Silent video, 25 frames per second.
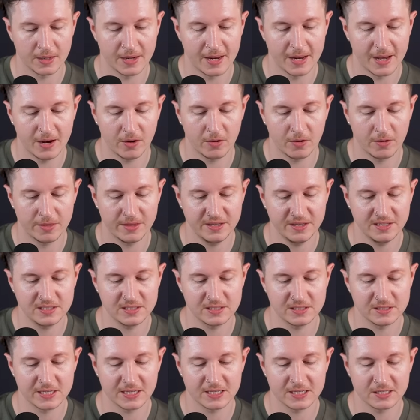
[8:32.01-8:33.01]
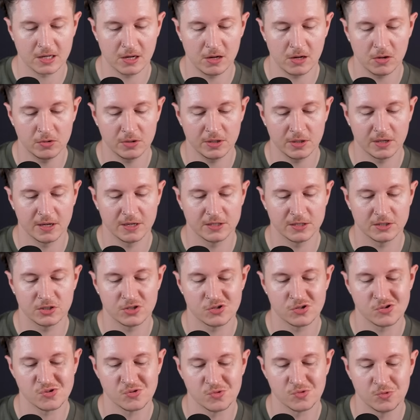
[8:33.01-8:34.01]
Now, this takes longer
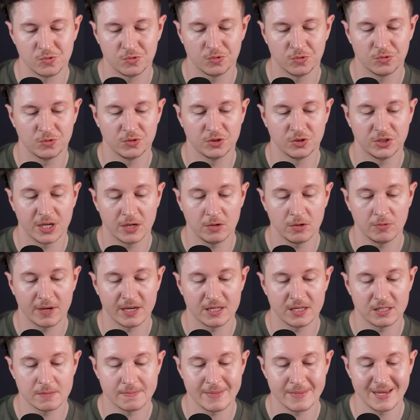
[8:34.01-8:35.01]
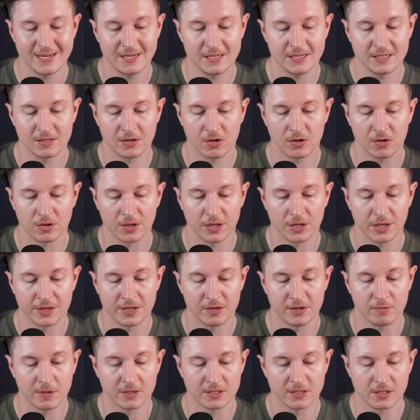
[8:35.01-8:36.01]
to generate depending on
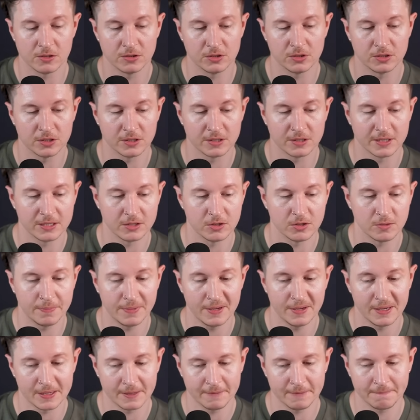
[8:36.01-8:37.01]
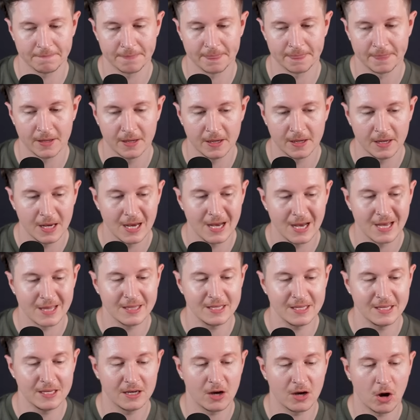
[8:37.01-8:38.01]
the resolution that you pick.
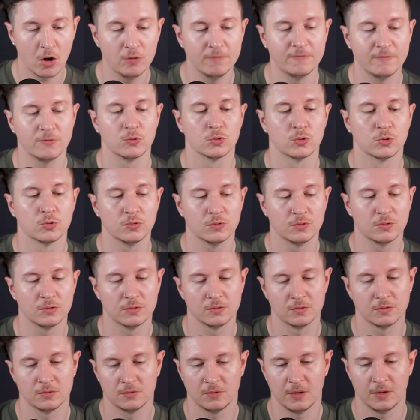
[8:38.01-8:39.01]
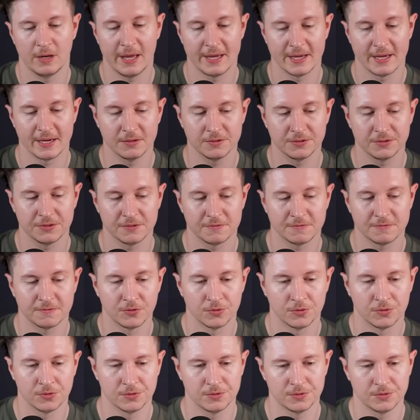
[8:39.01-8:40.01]
The overall layout
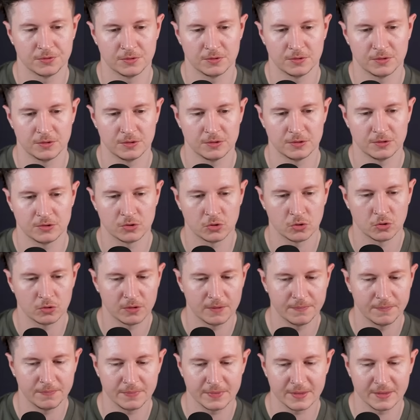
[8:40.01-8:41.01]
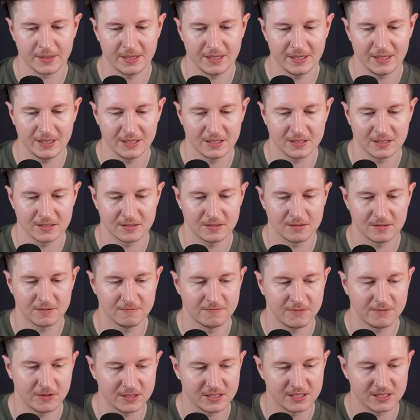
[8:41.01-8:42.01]
for Sora is
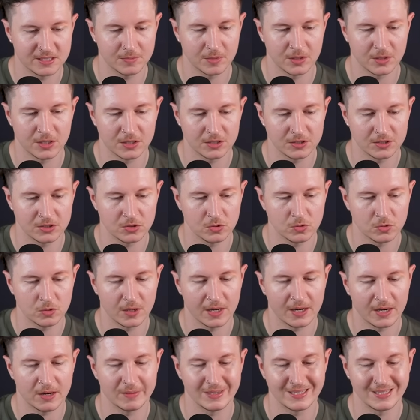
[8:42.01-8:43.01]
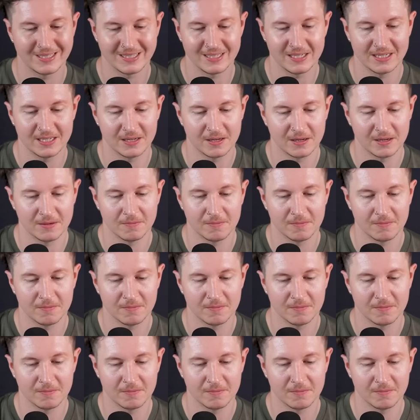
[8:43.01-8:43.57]
very similar to how we see